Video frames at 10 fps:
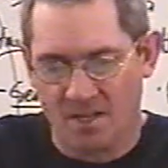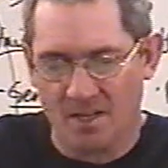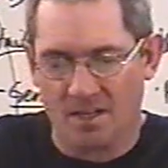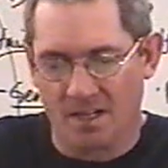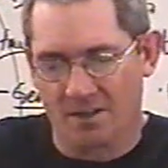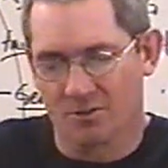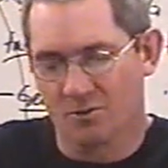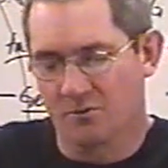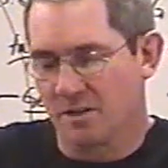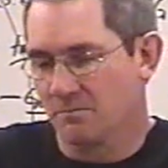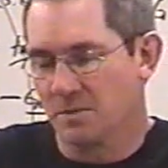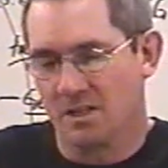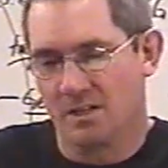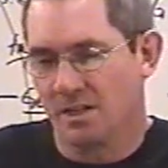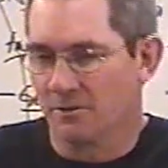I don't know if I'm
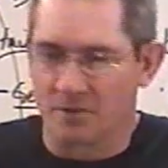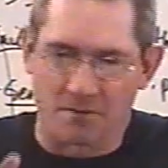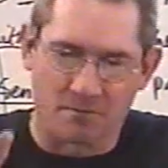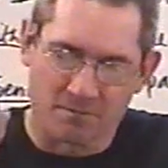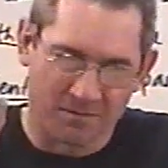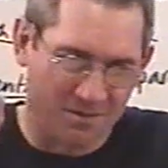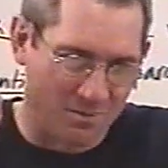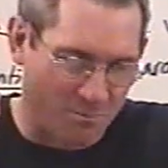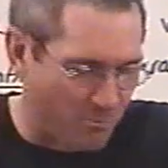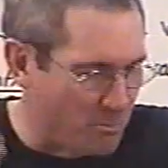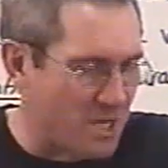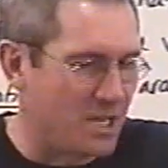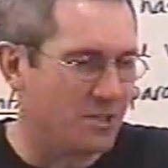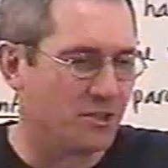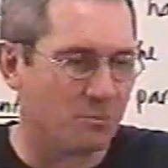if I've
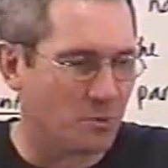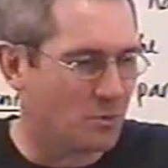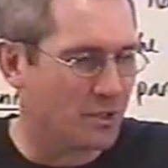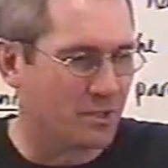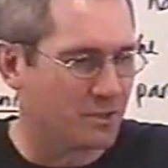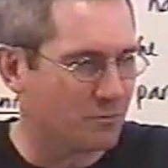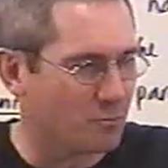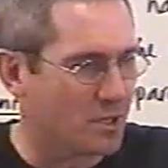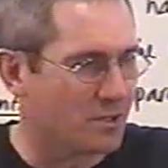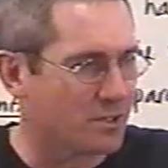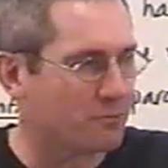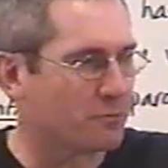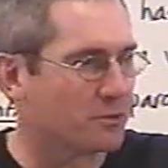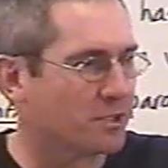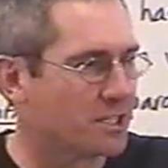made the point well enough for you
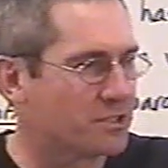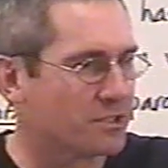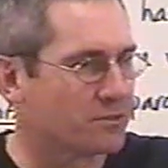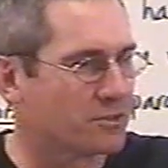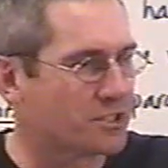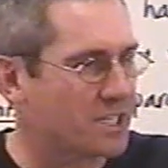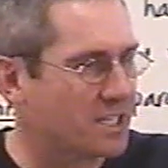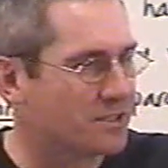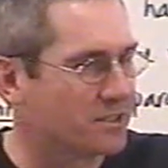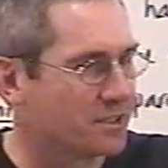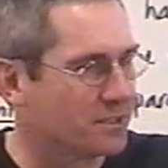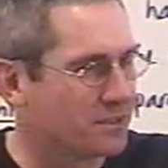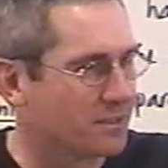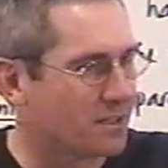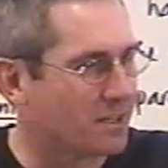guys to understand that
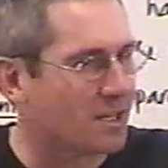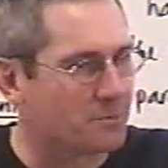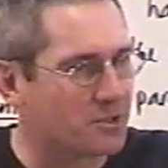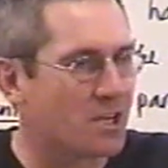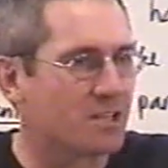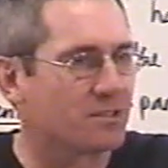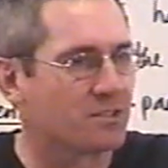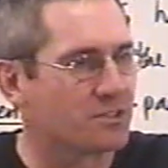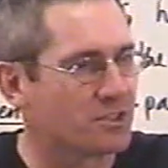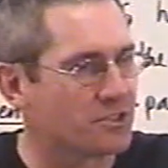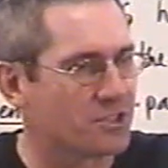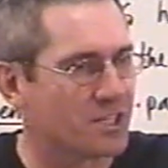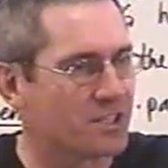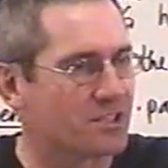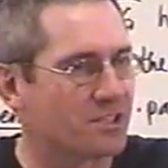I'm trying to
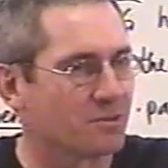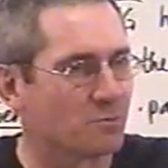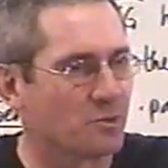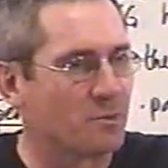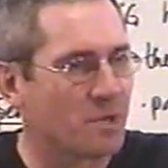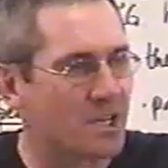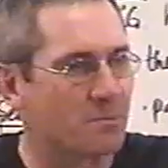suggest that we might